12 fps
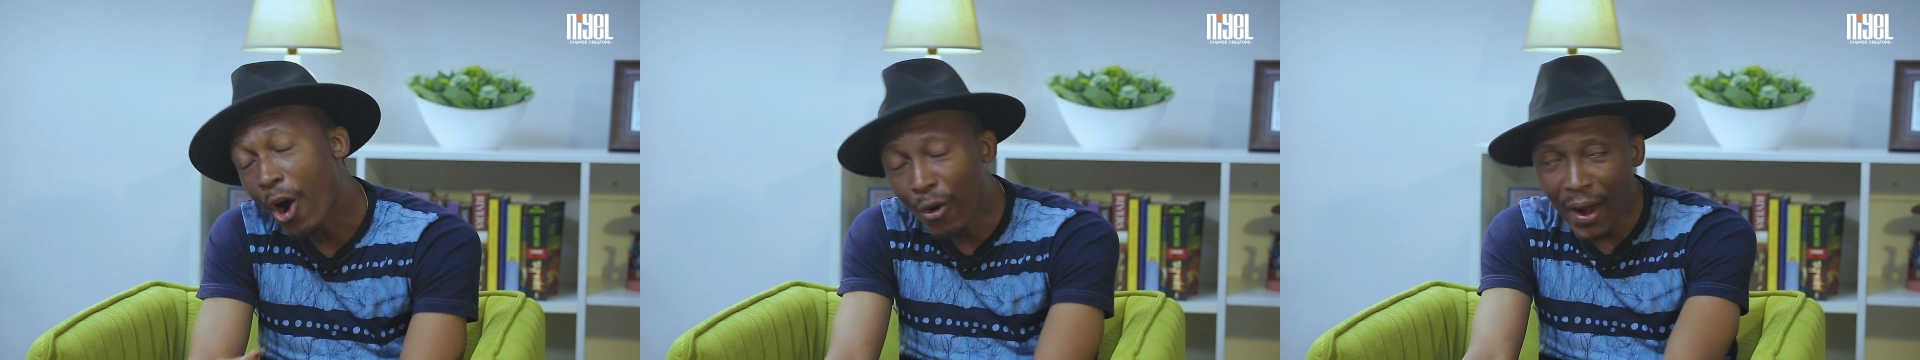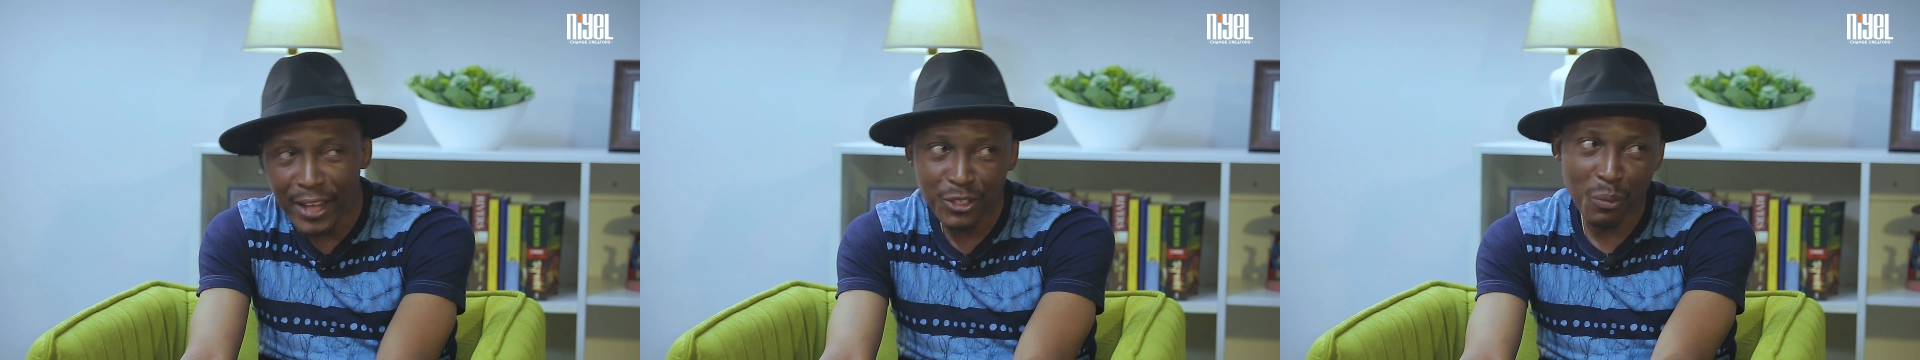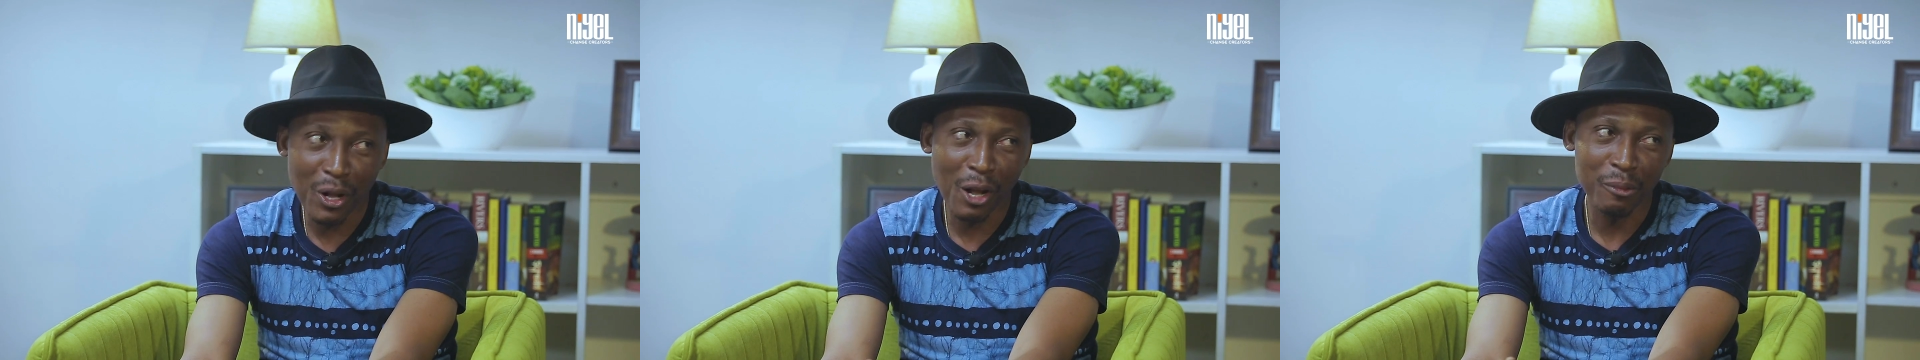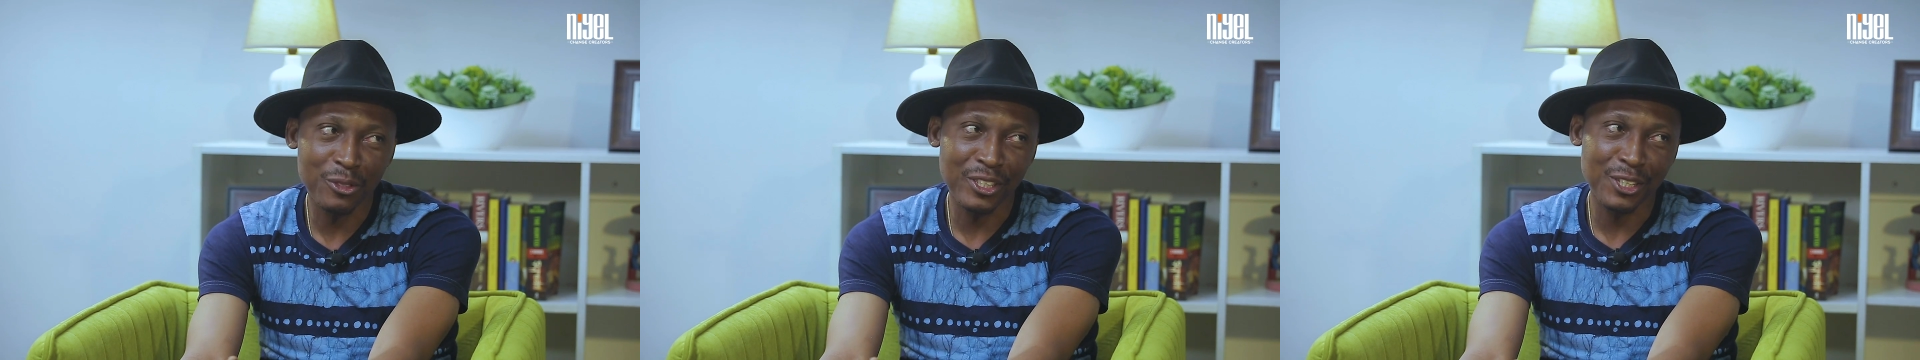All right, you're
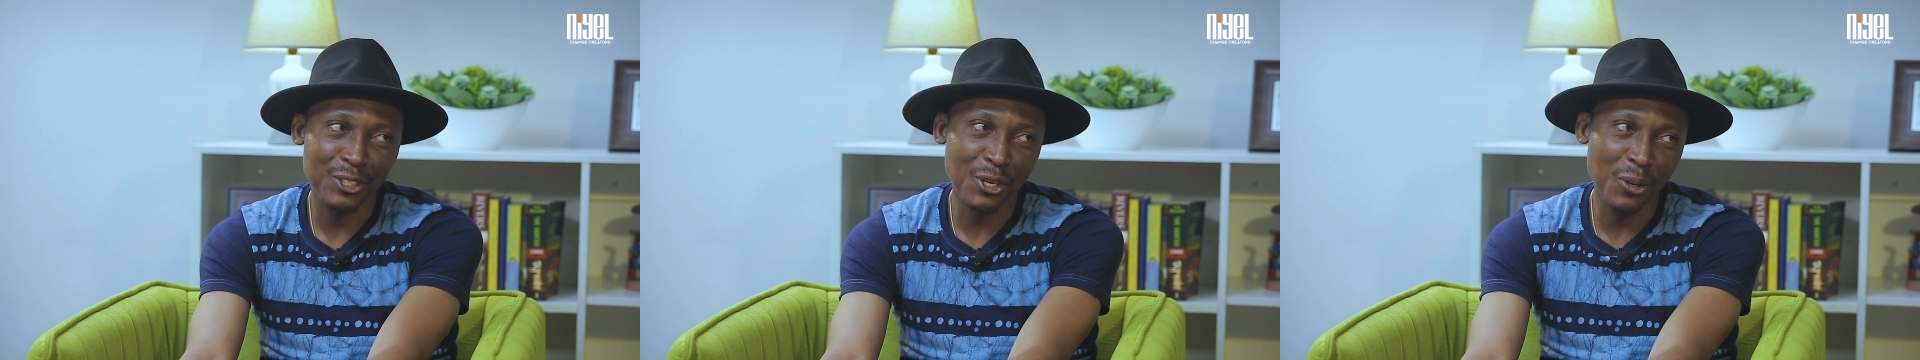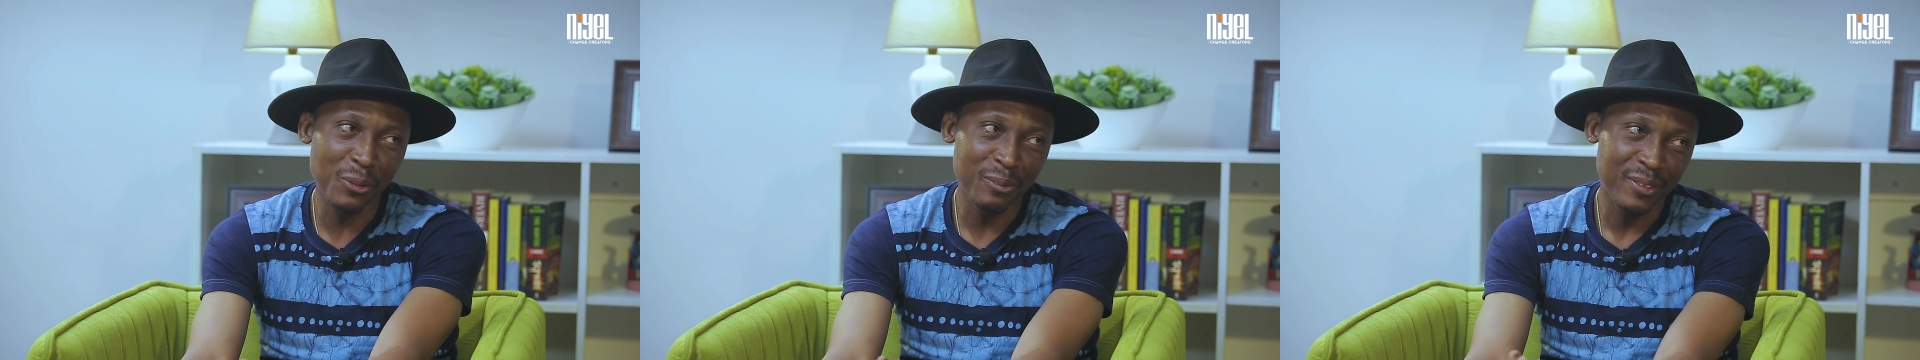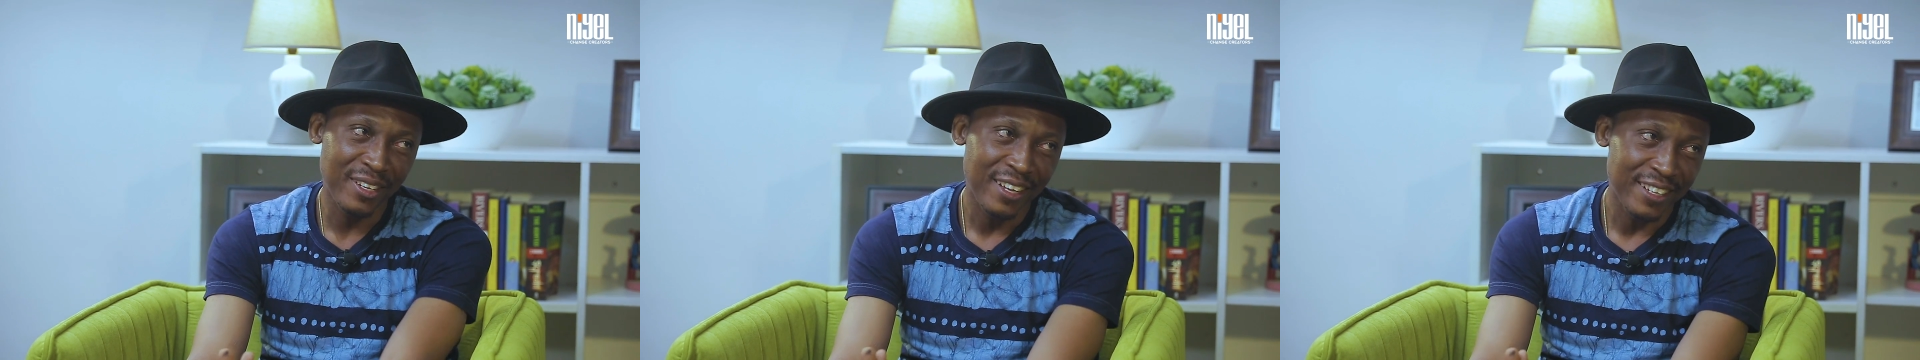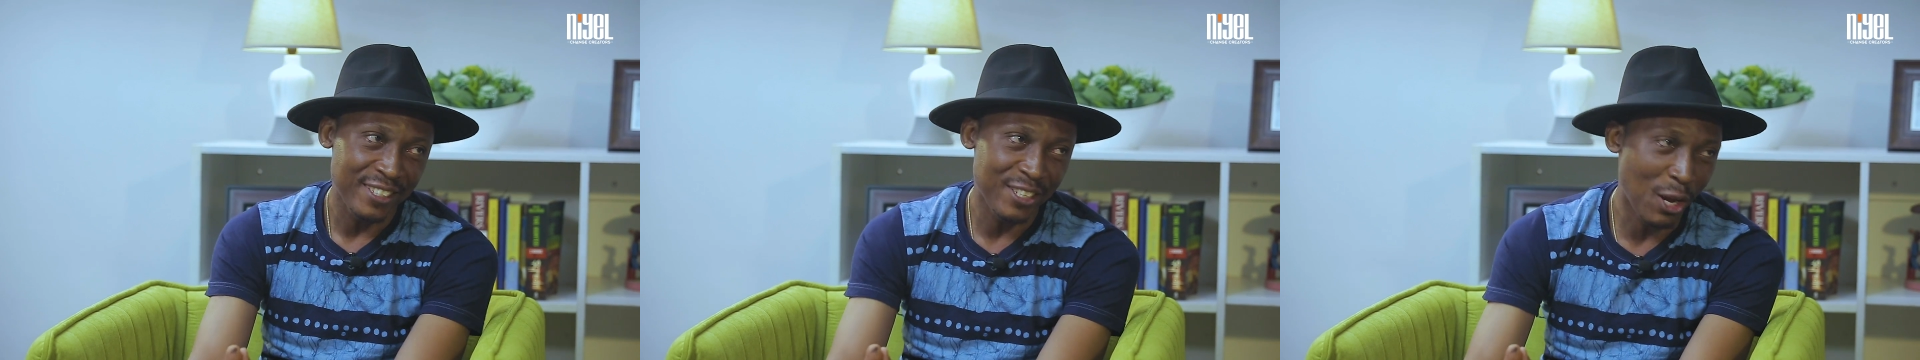welcome to the show,
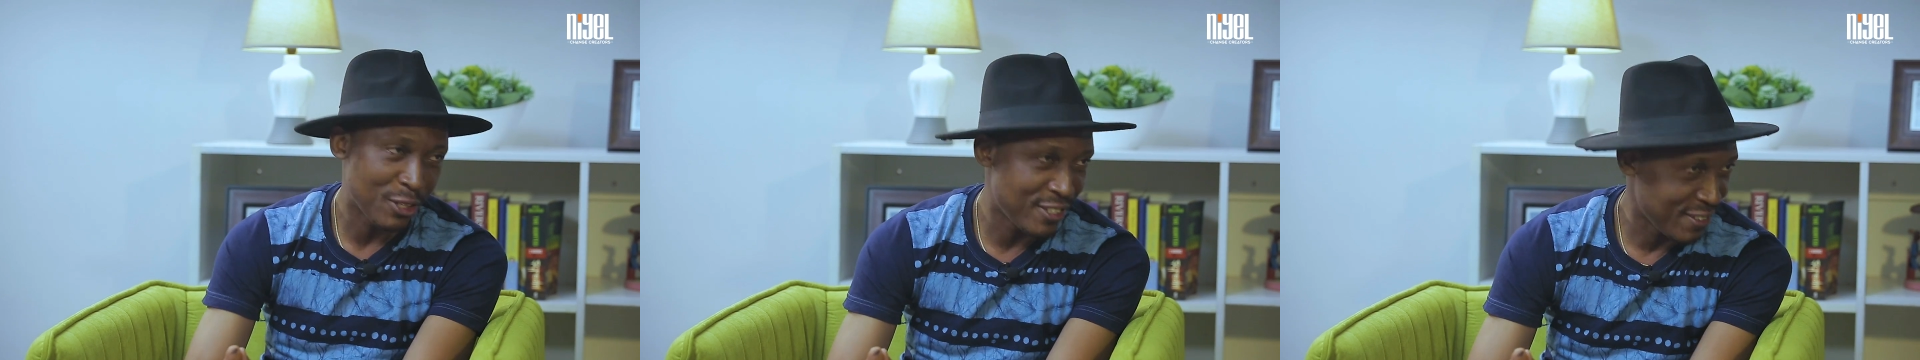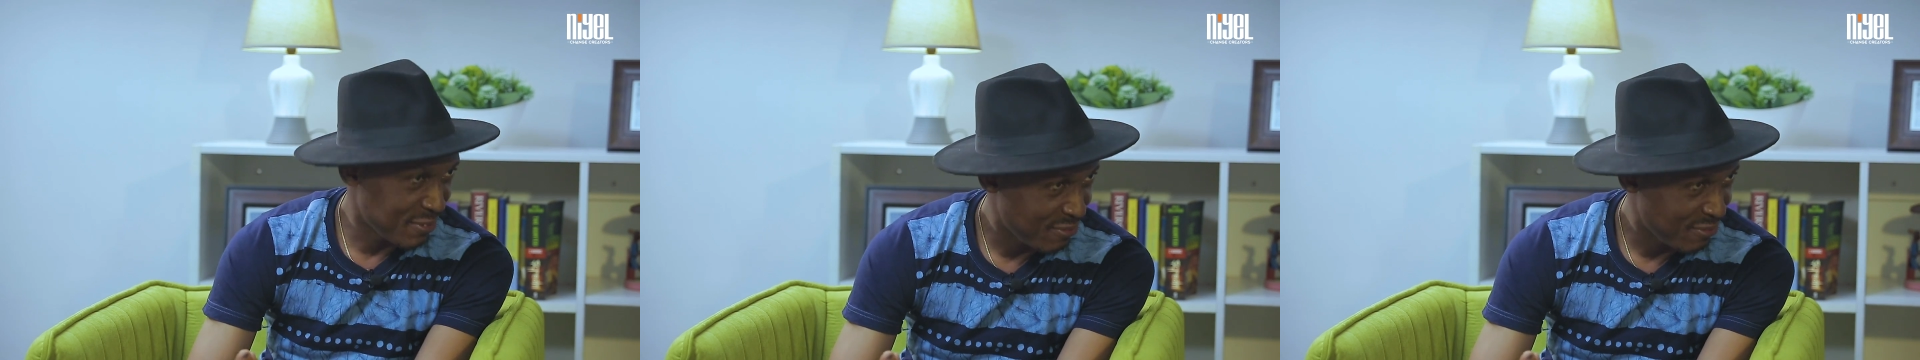Doctor.